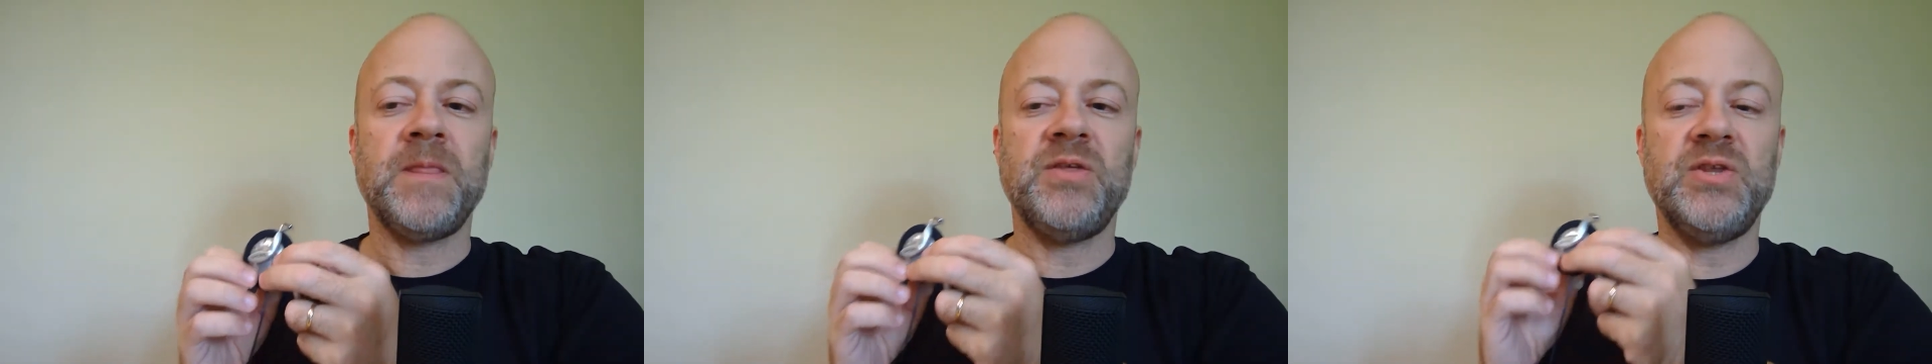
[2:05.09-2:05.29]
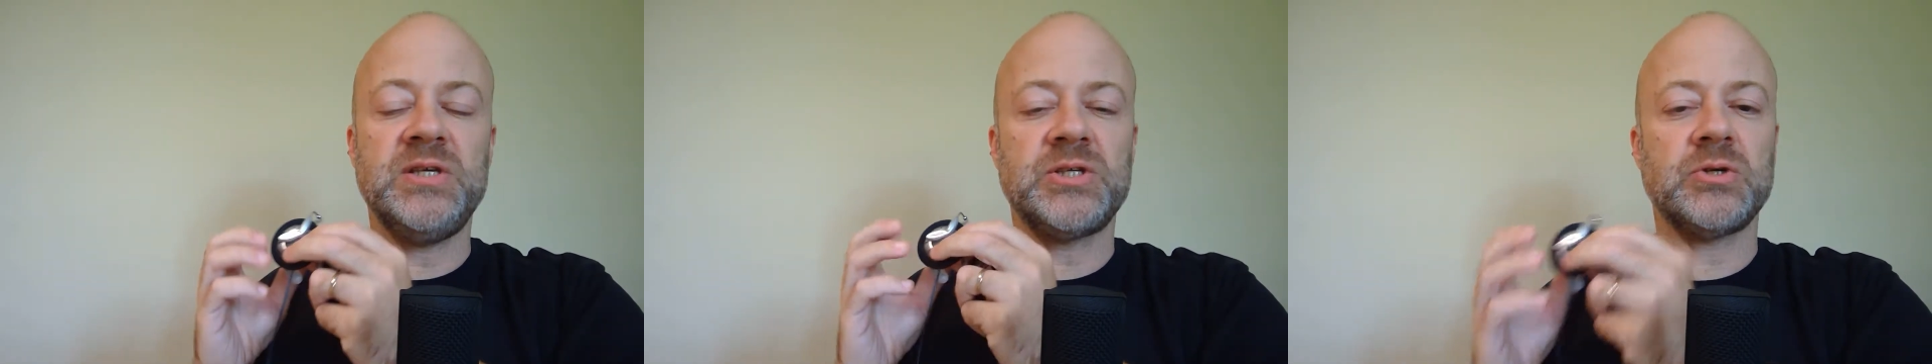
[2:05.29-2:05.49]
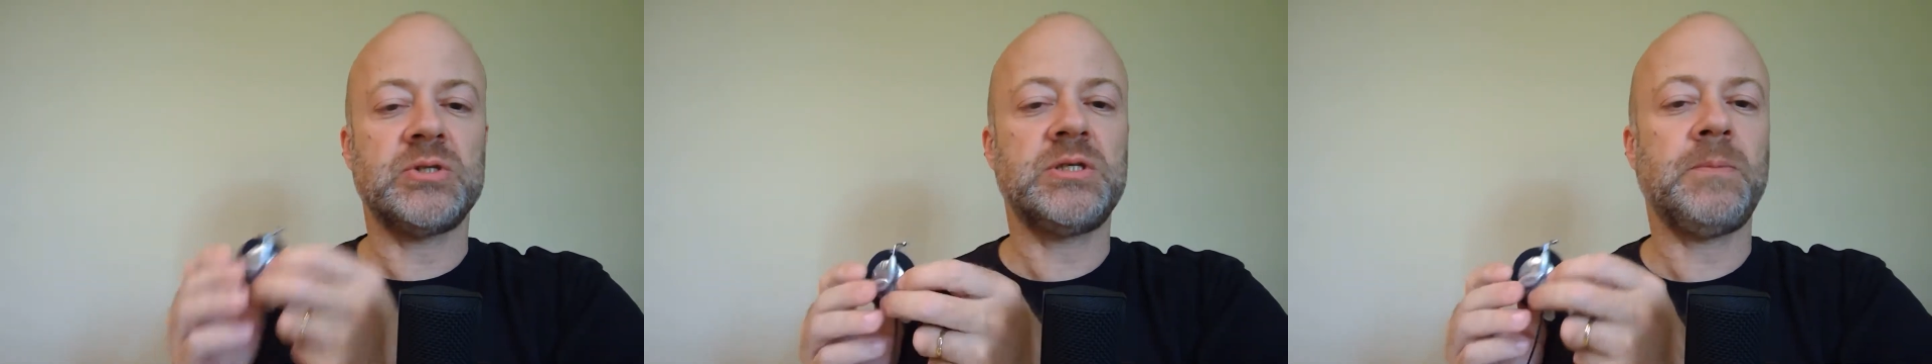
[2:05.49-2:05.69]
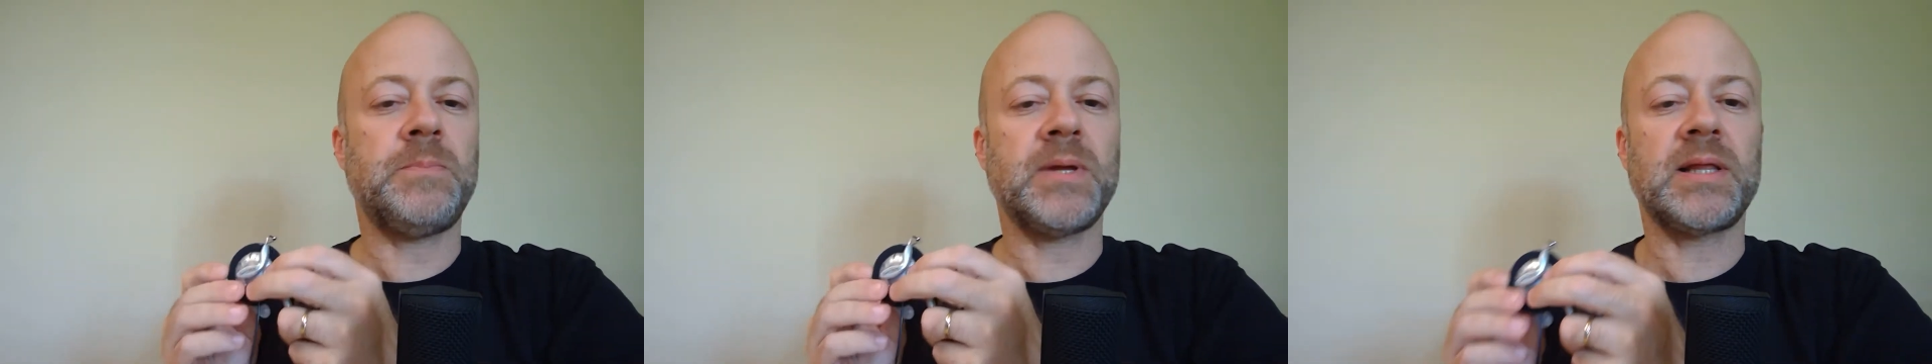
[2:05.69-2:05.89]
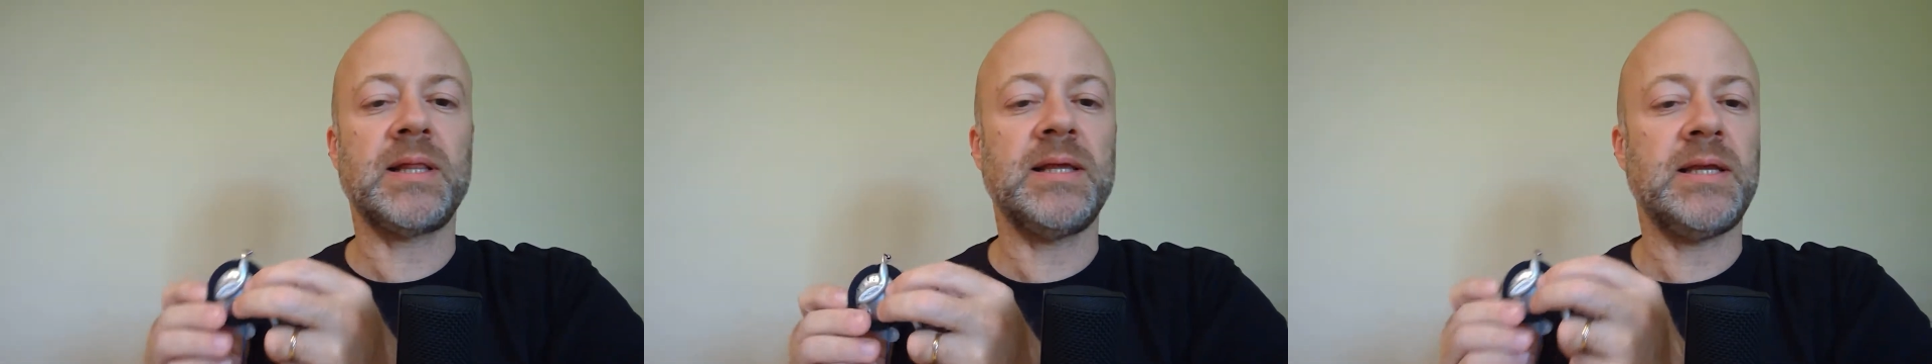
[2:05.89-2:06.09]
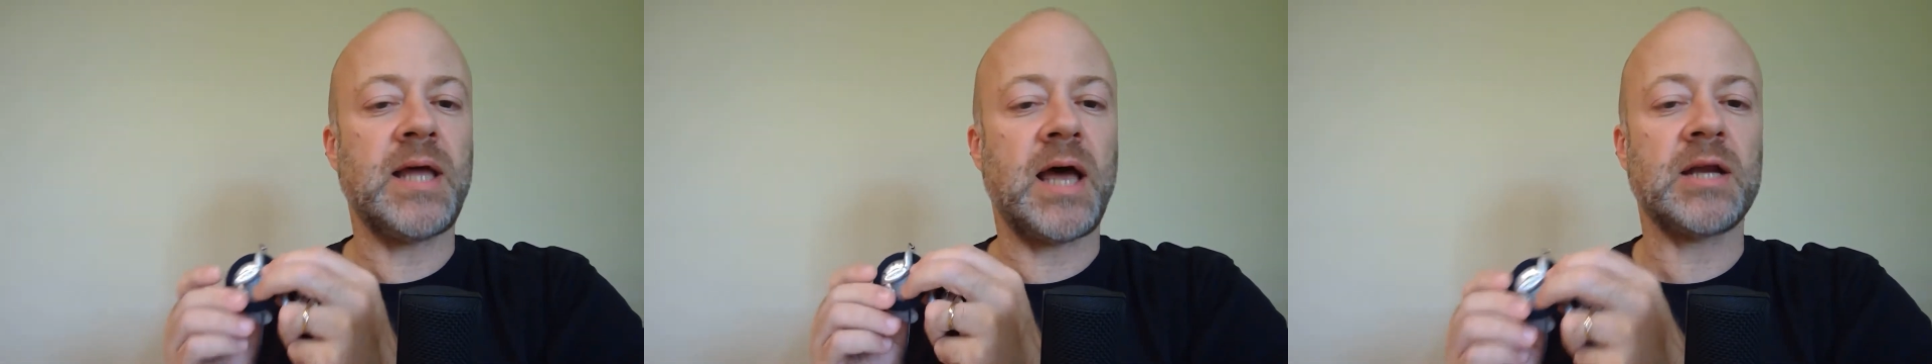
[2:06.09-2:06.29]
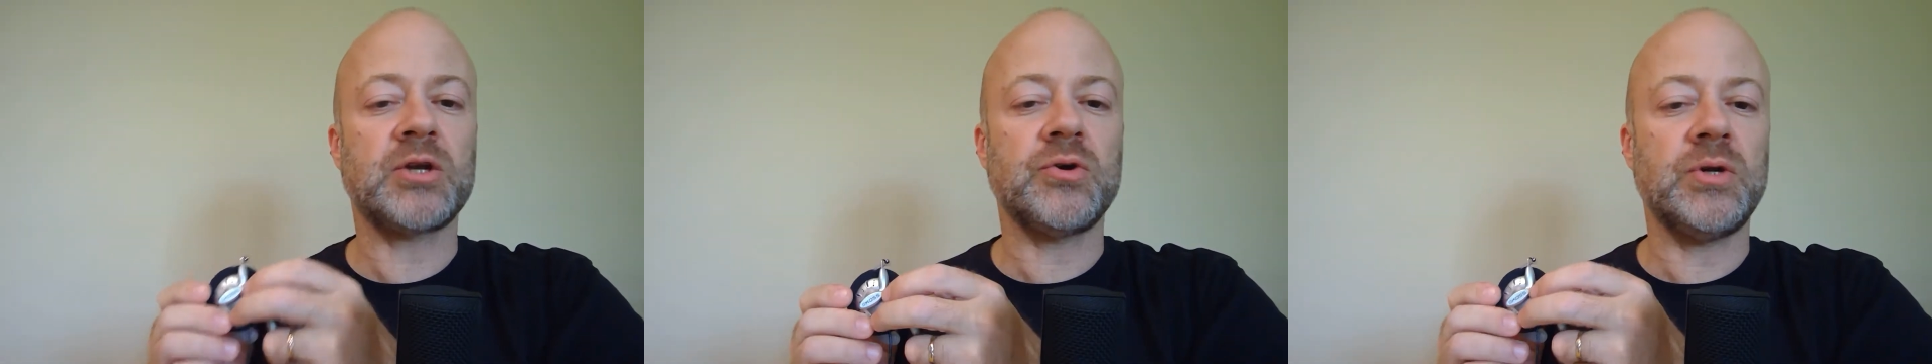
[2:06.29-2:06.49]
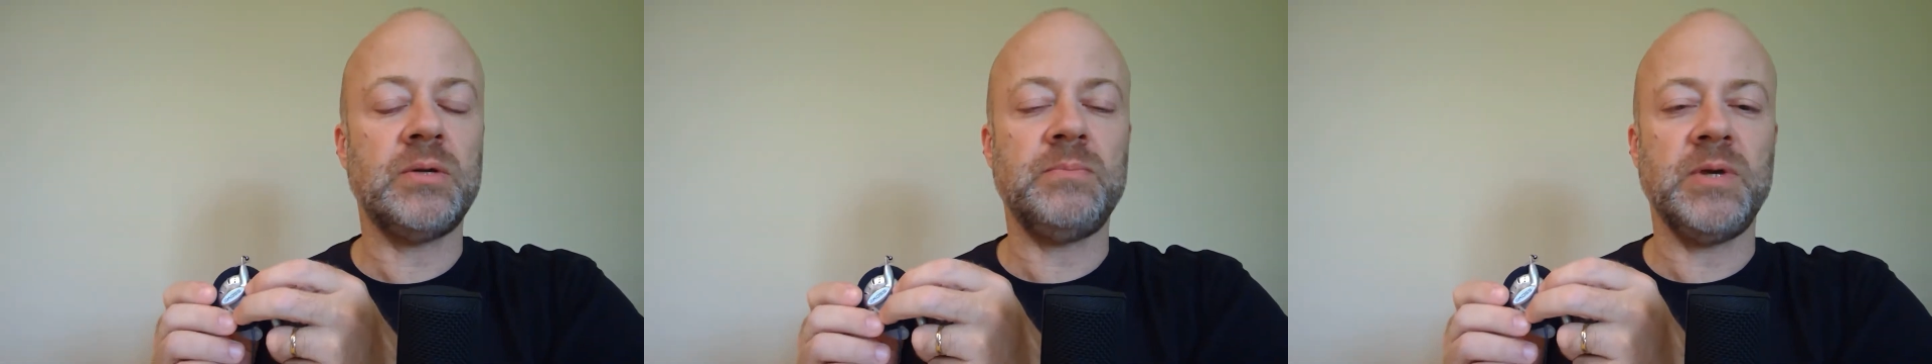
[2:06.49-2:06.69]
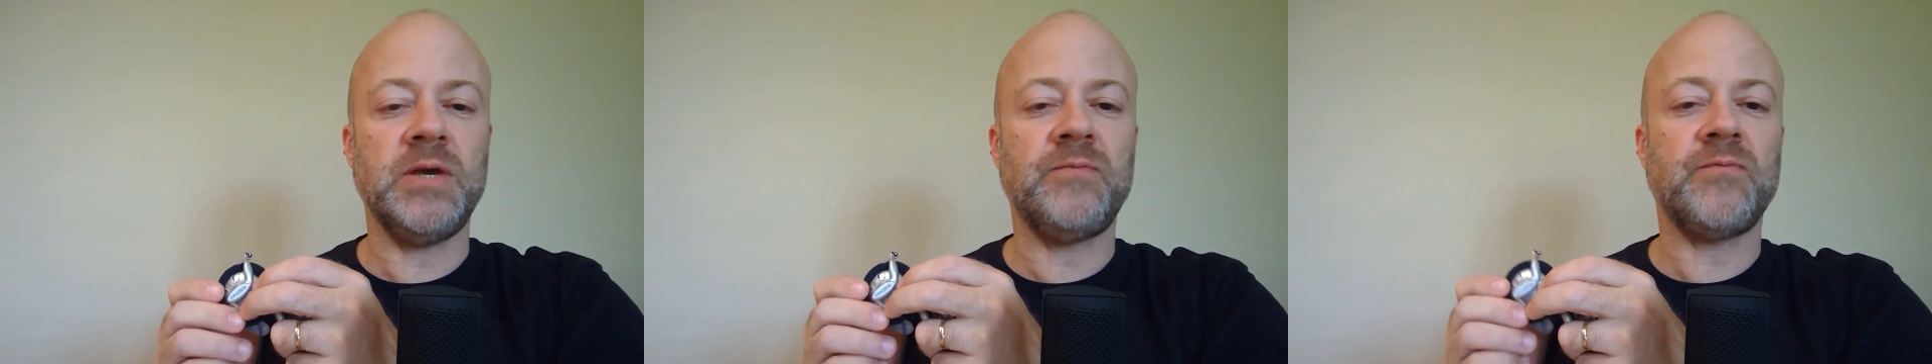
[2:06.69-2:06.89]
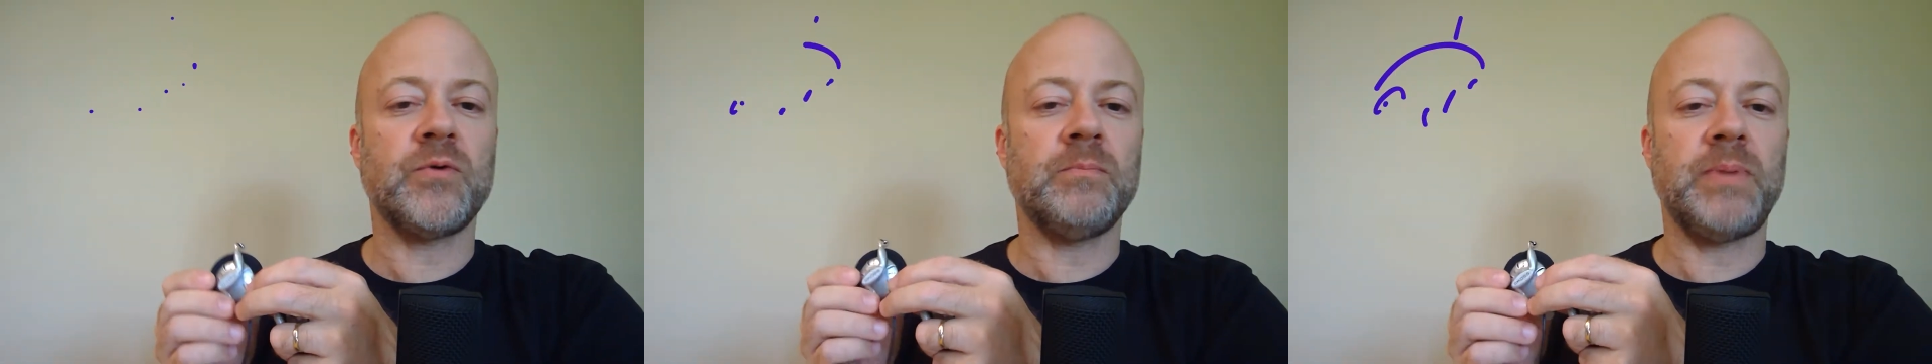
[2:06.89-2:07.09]
These are typically not going to be
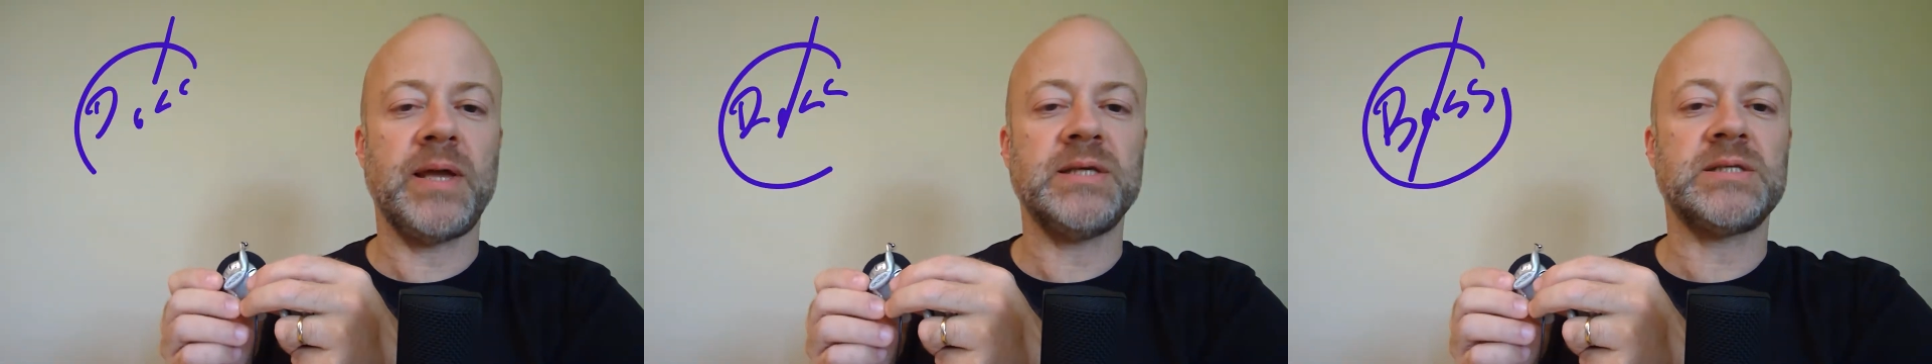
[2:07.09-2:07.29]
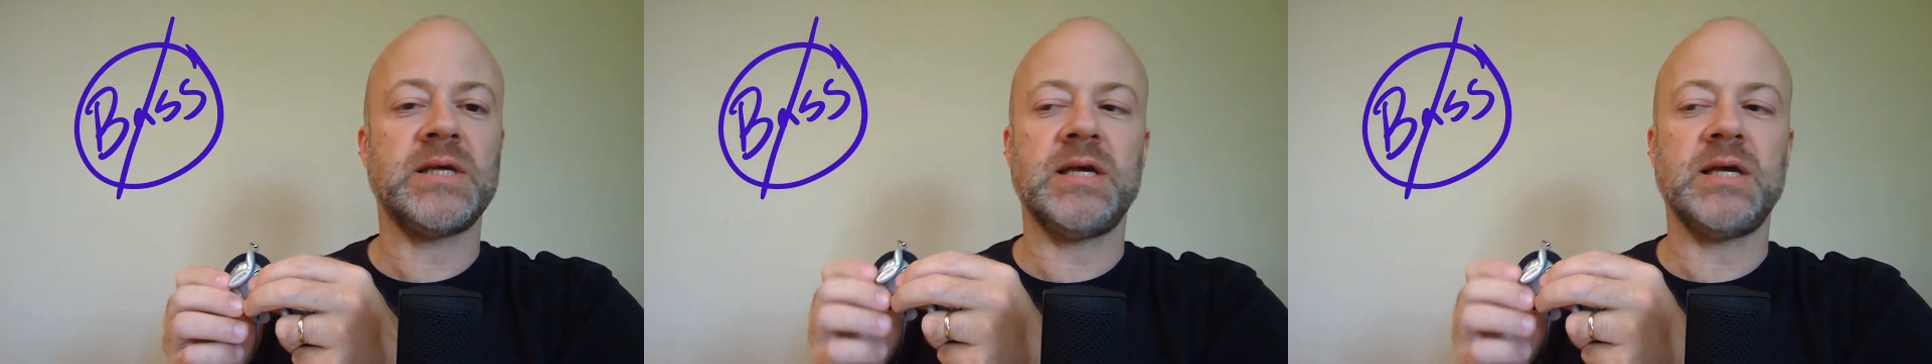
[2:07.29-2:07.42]
for bass